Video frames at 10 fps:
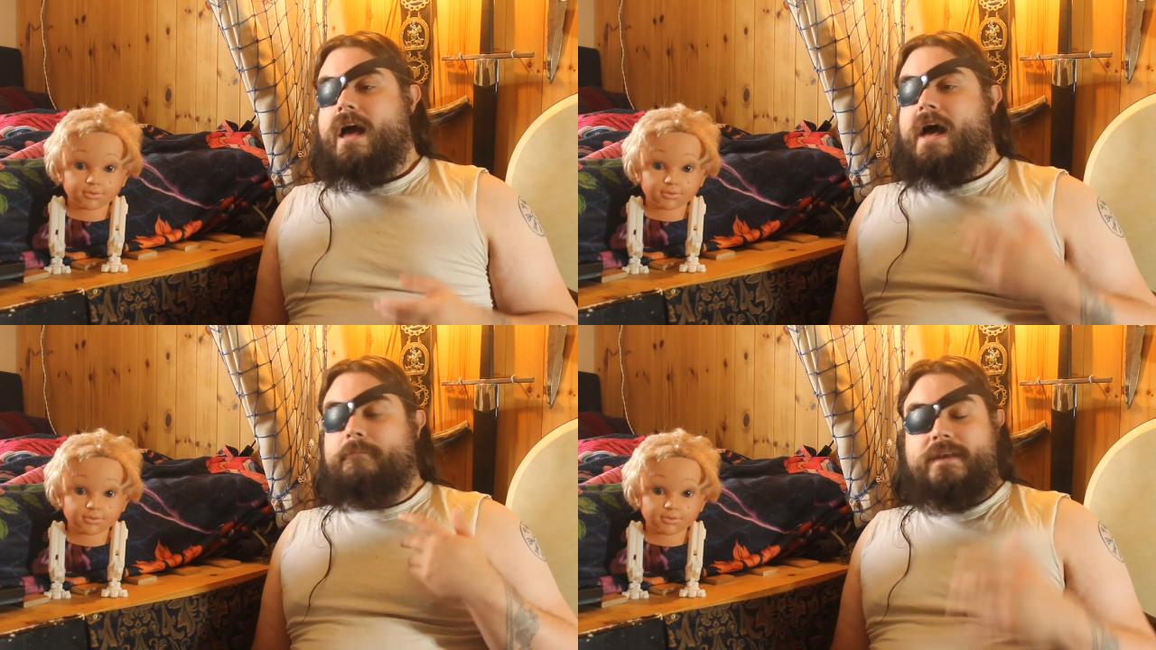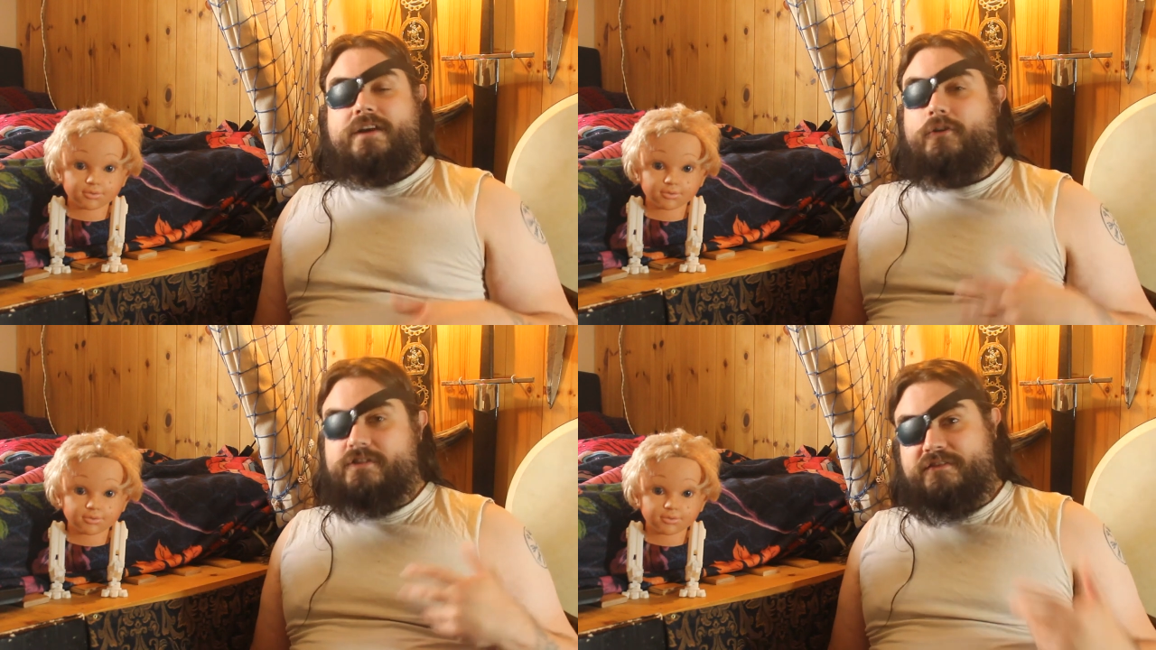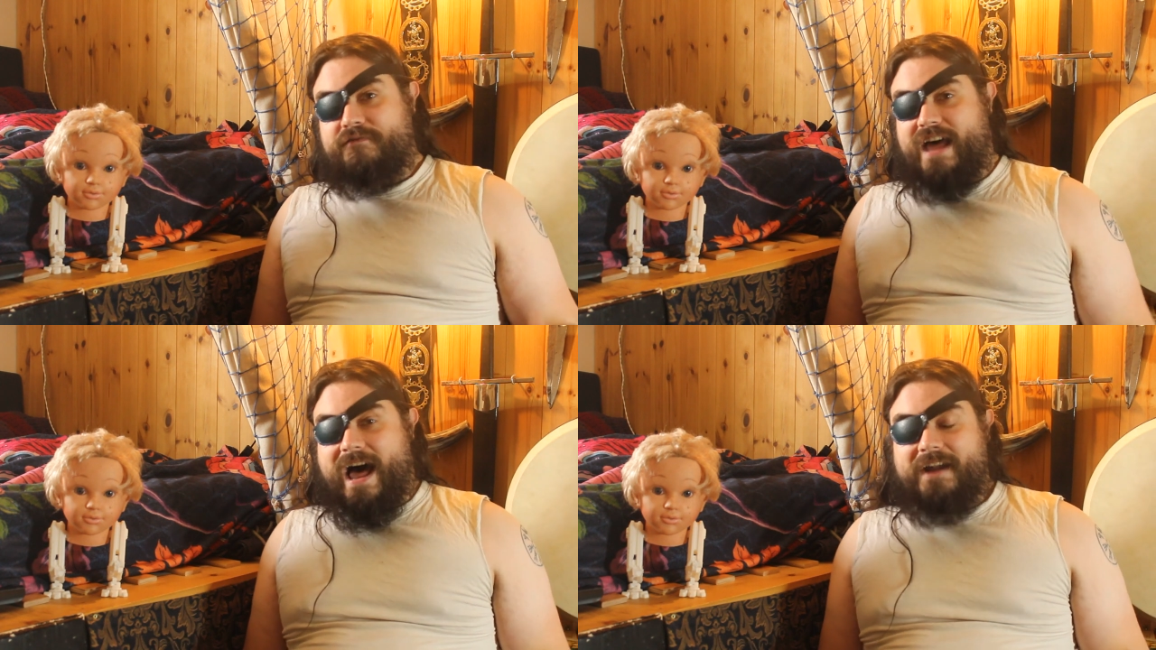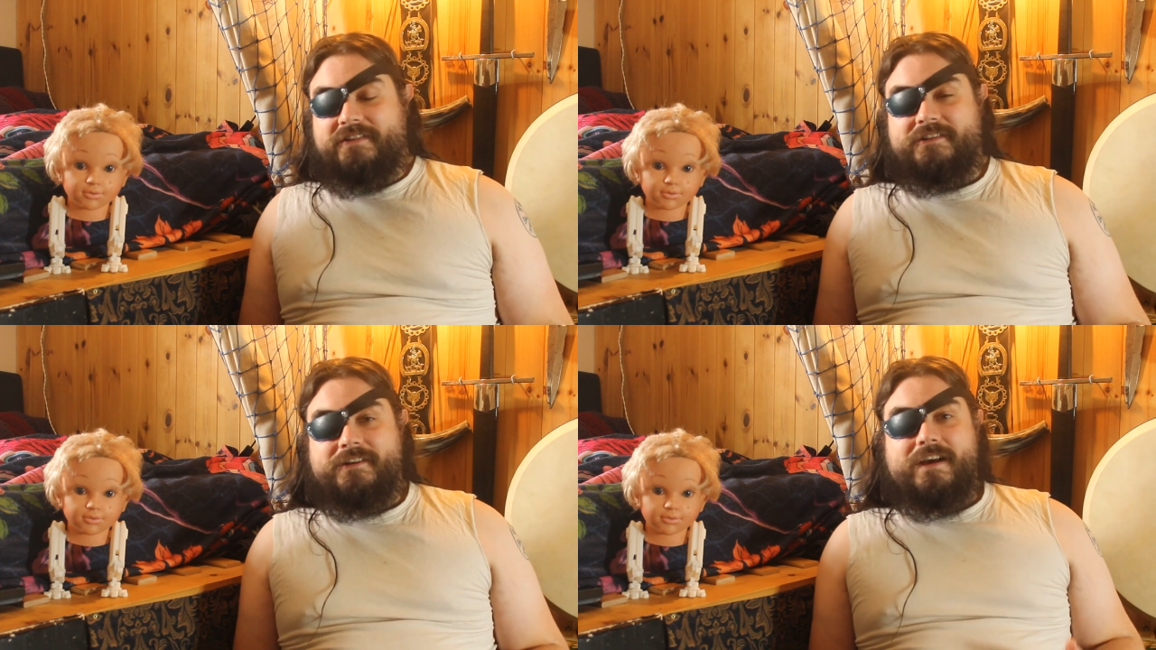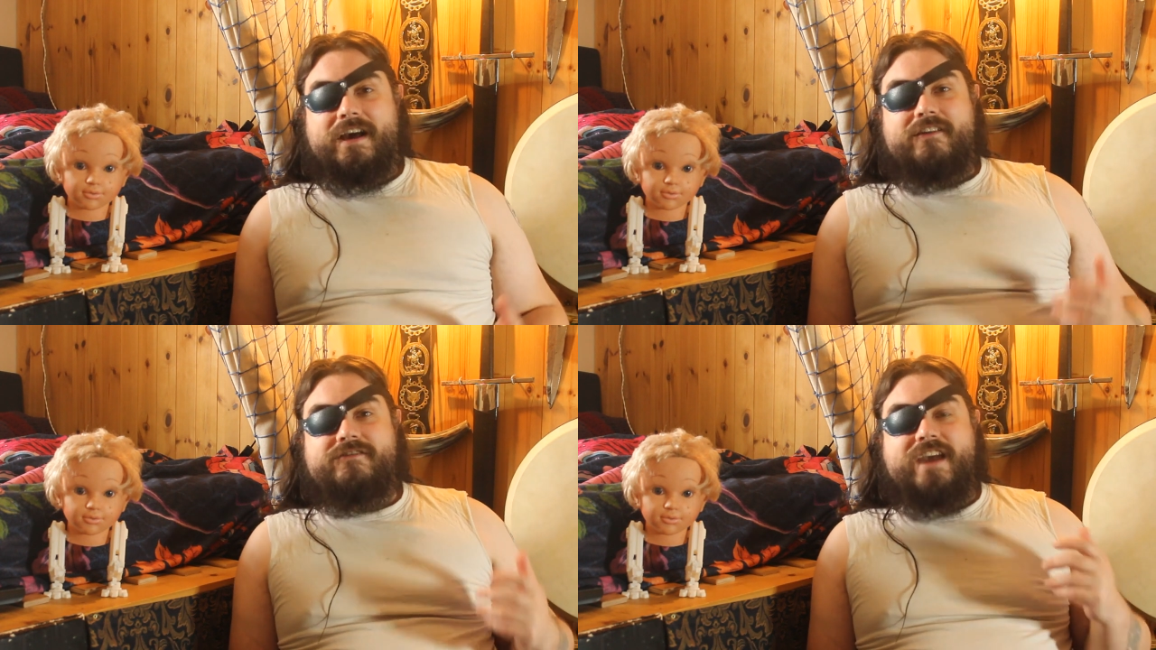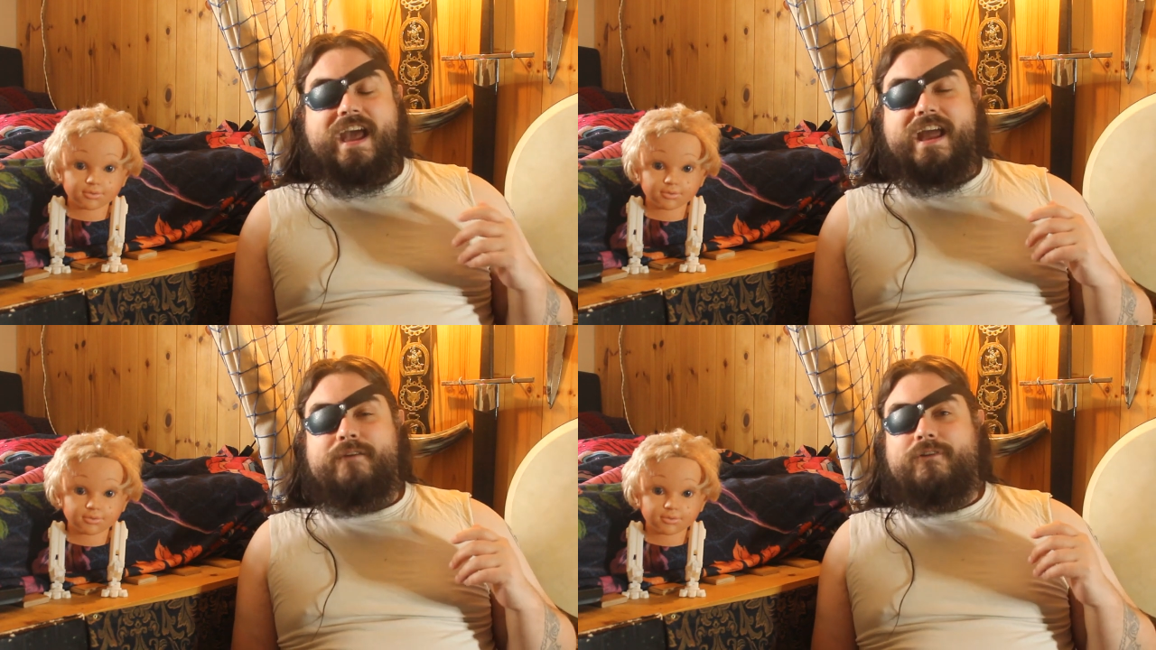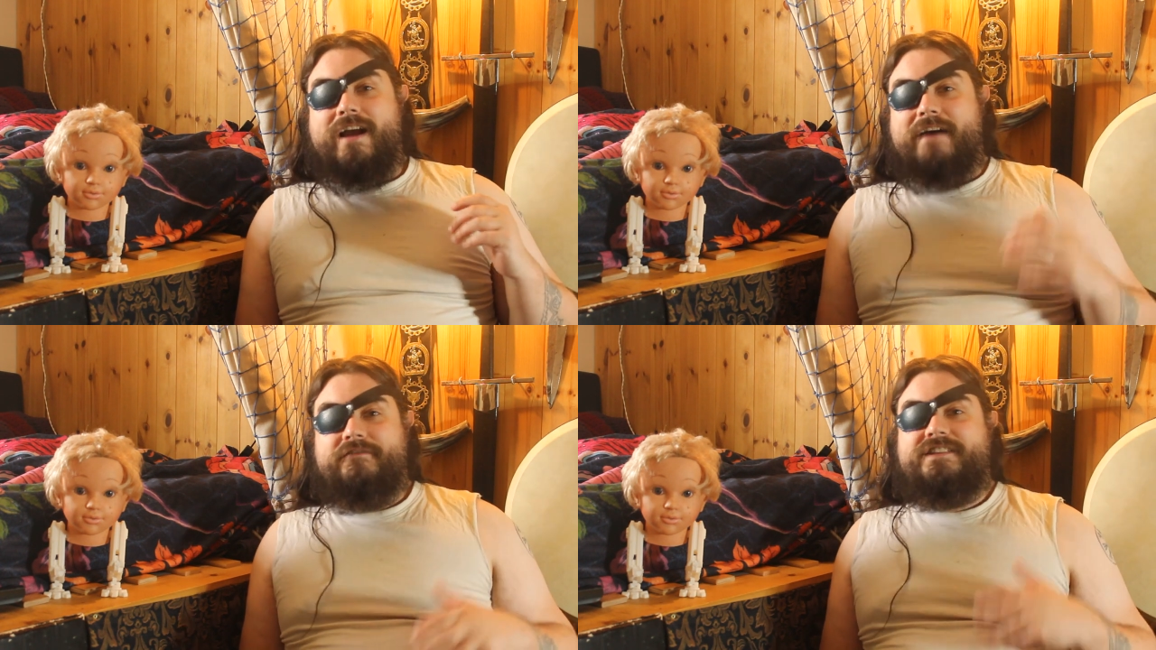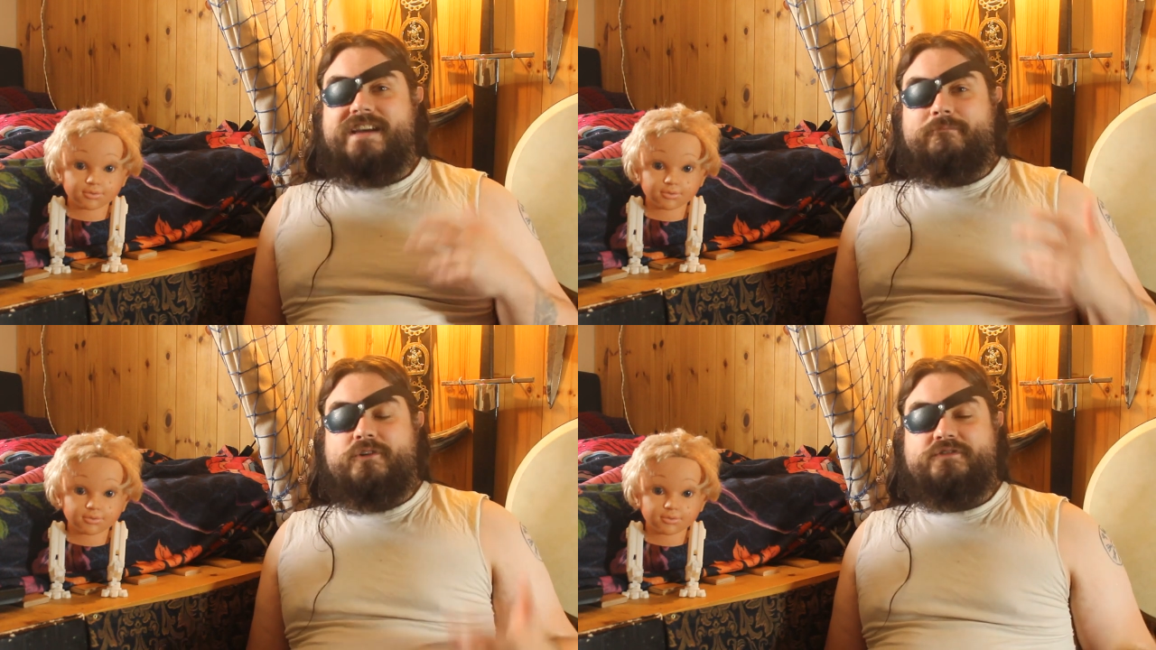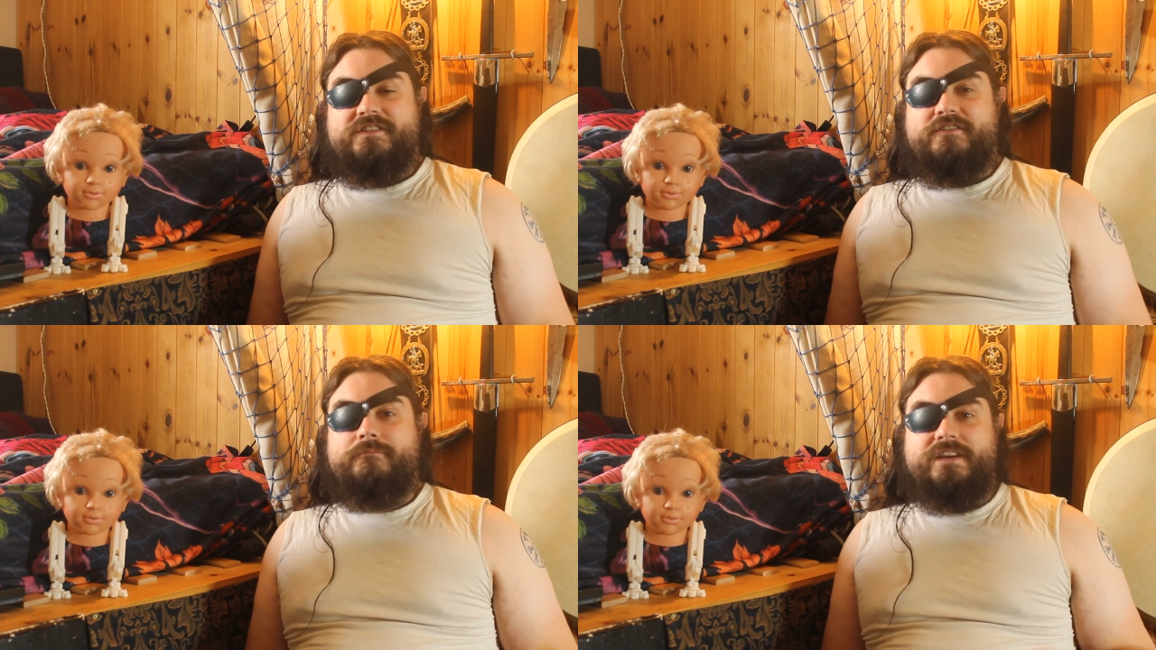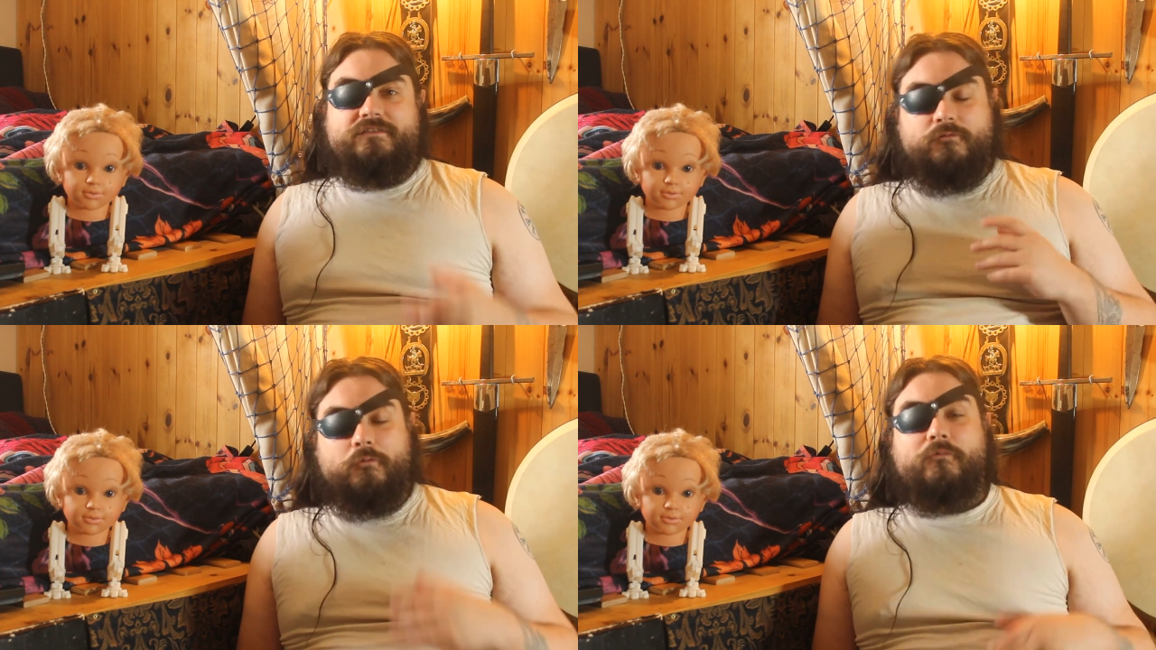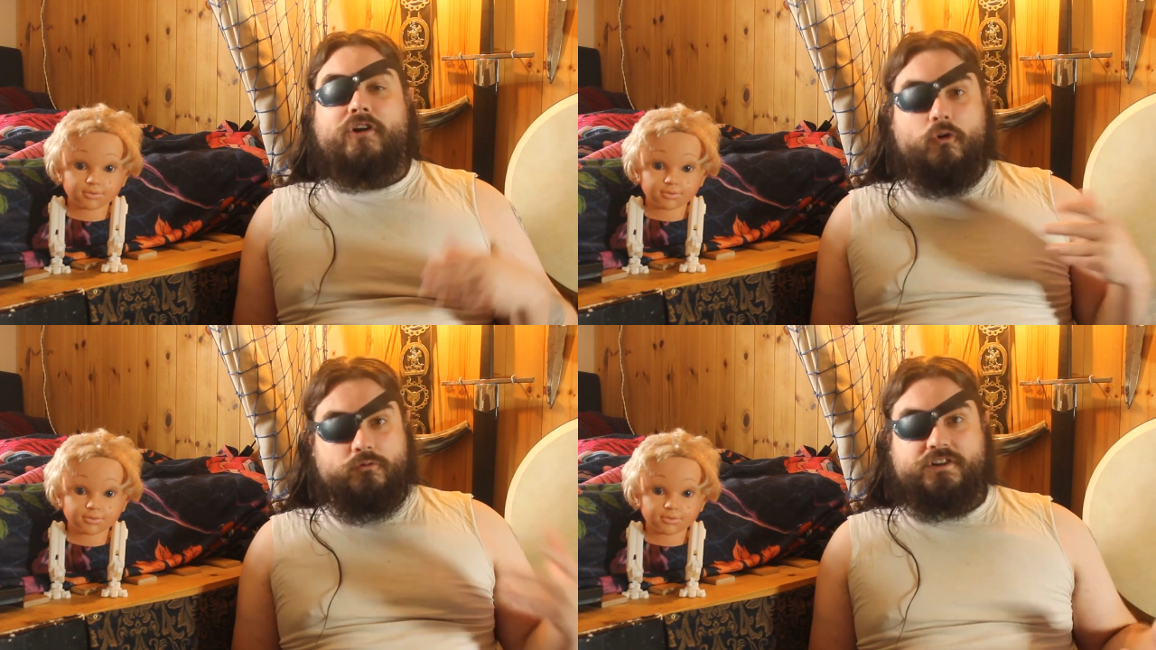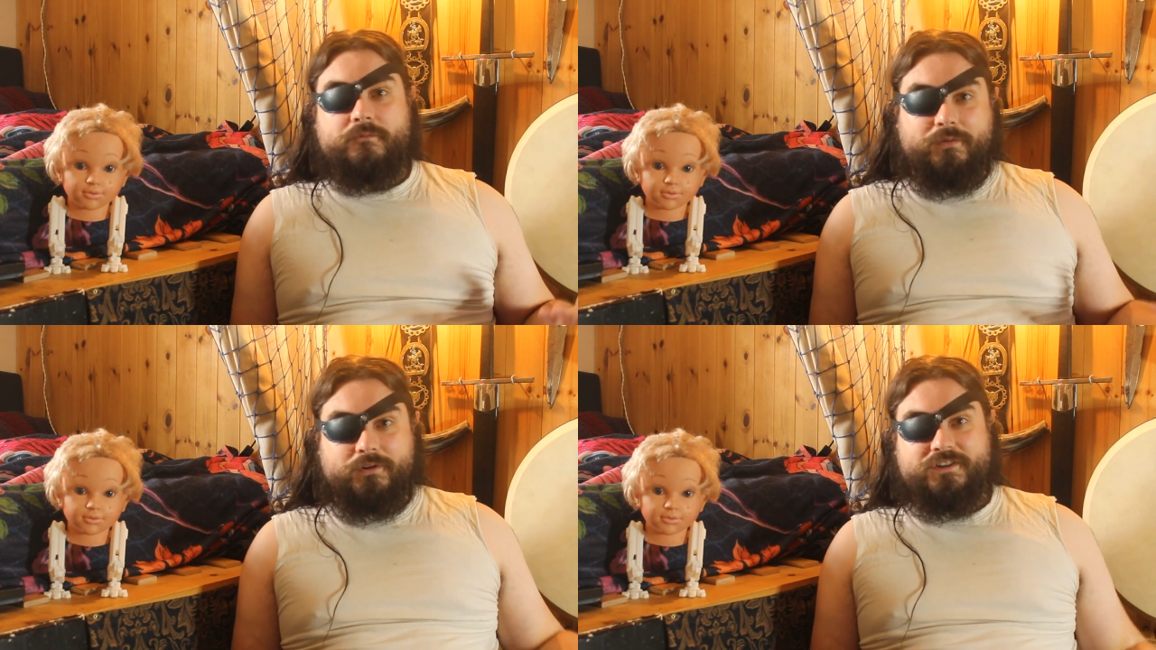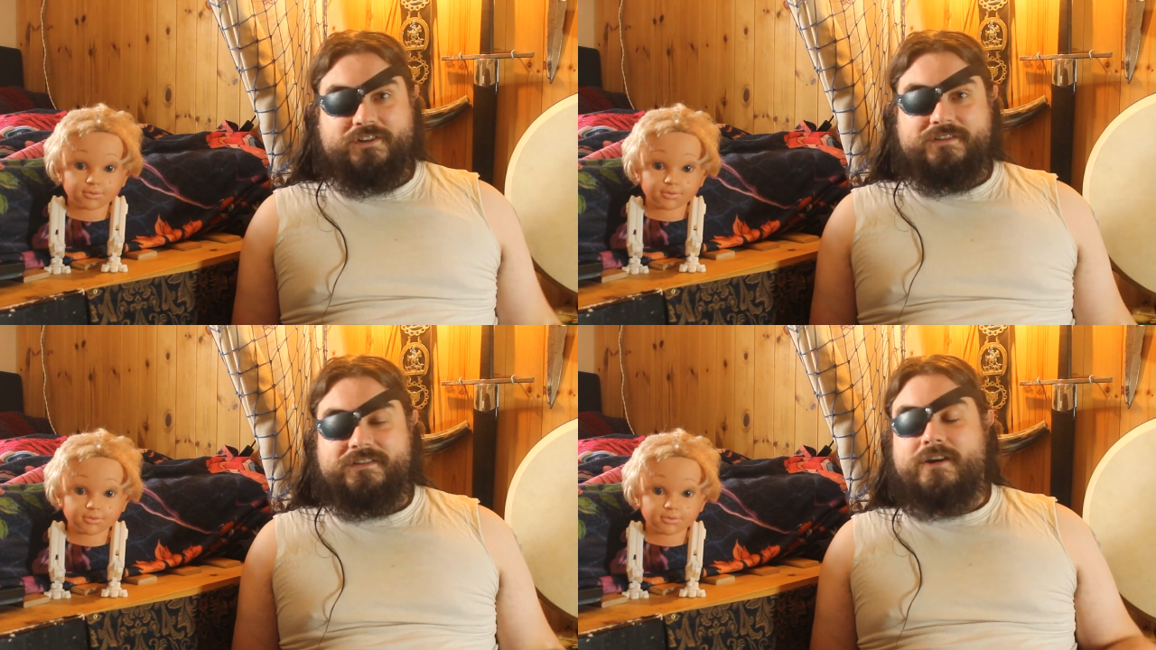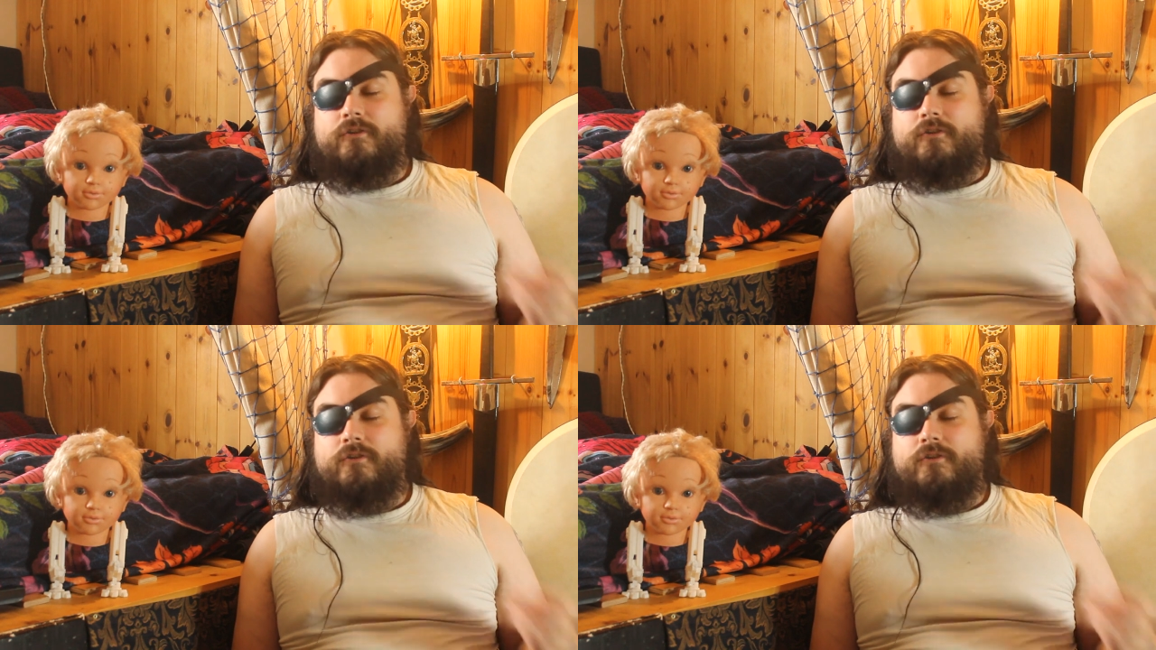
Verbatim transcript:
Speaker 1: And because of that, they were having to get most of their meat from kosher butchers,